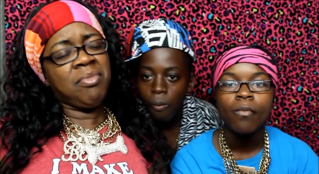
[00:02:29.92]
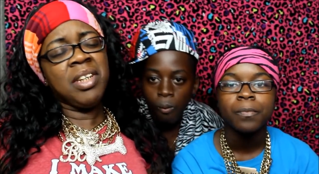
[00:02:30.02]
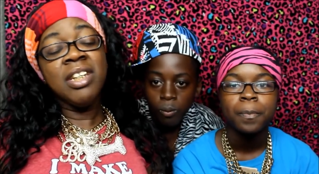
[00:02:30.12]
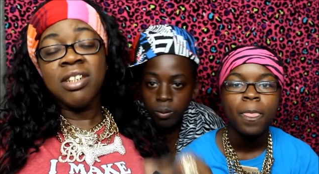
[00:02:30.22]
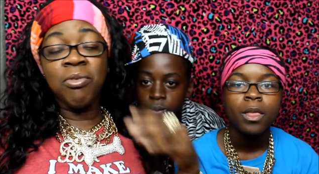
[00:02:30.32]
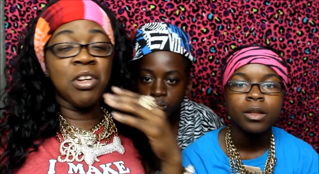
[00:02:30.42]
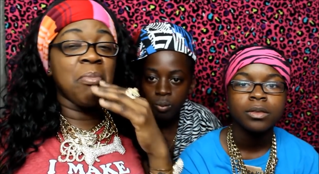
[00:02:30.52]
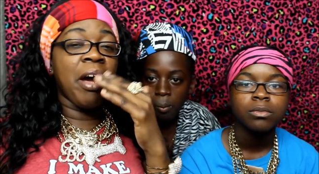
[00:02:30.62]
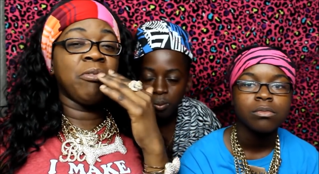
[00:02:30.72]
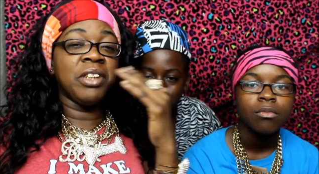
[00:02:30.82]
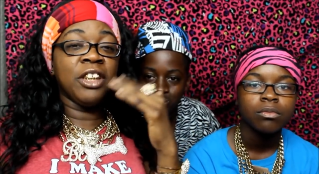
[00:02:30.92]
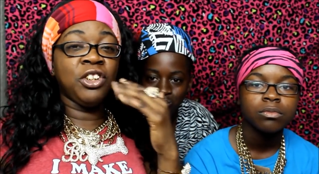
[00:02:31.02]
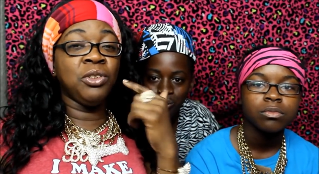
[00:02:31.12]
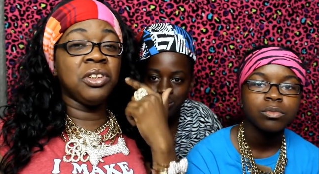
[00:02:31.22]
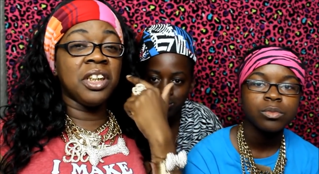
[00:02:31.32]
Speaker 1: It's something about when I
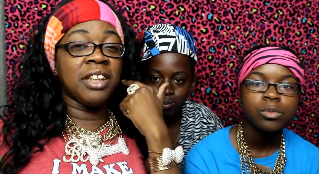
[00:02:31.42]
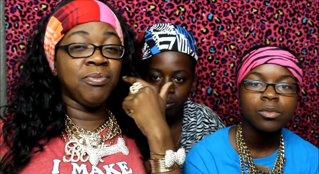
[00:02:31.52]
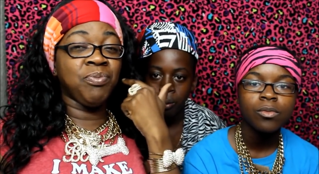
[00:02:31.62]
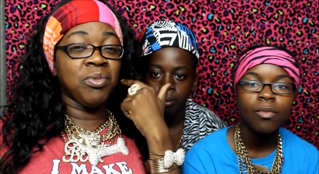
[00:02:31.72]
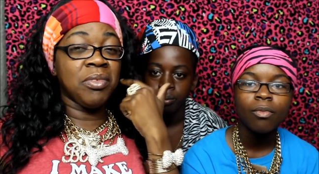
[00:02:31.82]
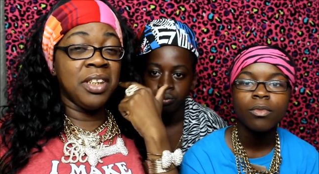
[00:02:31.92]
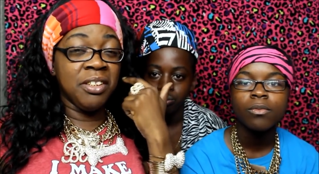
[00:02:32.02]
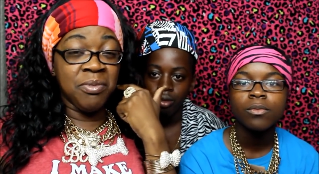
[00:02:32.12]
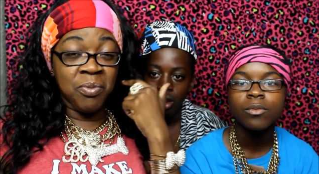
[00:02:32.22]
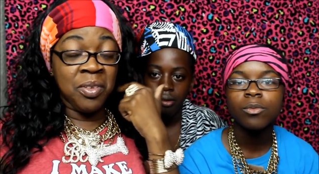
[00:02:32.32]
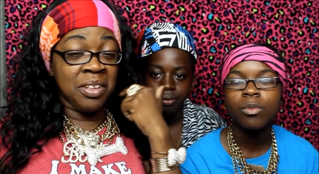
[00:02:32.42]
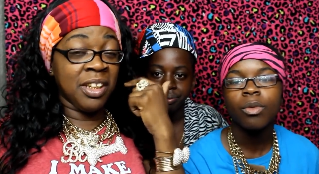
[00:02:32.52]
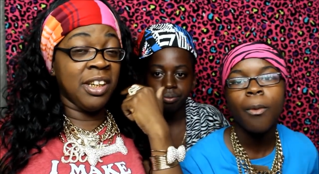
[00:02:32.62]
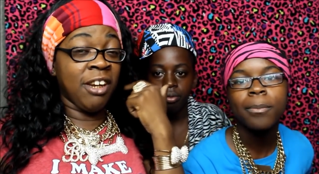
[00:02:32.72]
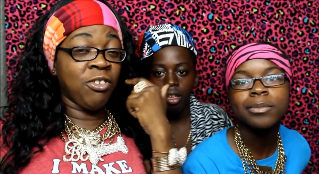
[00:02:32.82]
chew and I and
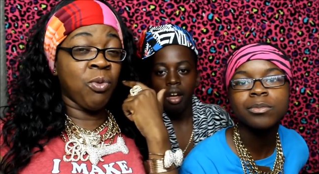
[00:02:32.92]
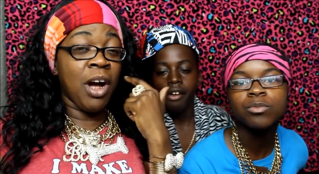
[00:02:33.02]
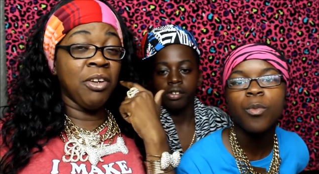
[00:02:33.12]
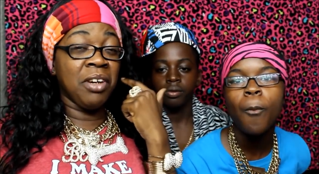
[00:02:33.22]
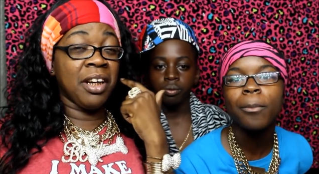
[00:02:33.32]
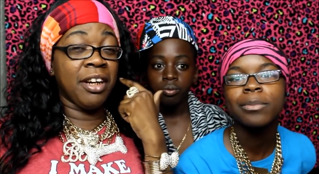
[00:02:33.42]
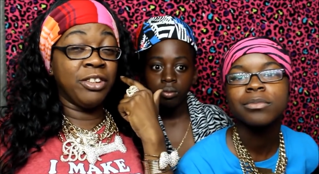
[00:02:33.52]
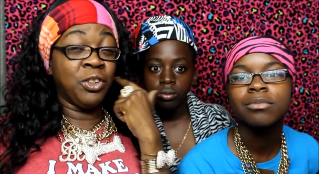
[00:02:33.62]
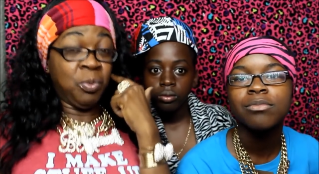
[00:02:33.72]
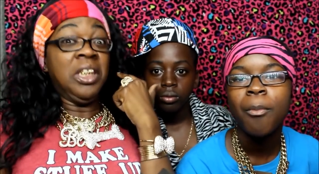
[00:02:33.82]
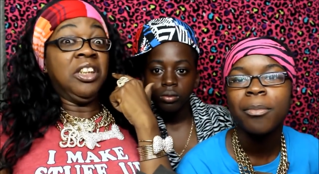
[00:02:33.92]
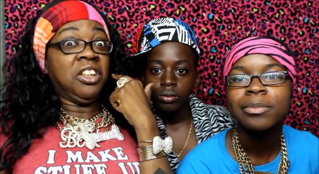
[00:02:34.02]
get that swallow and I got a sweet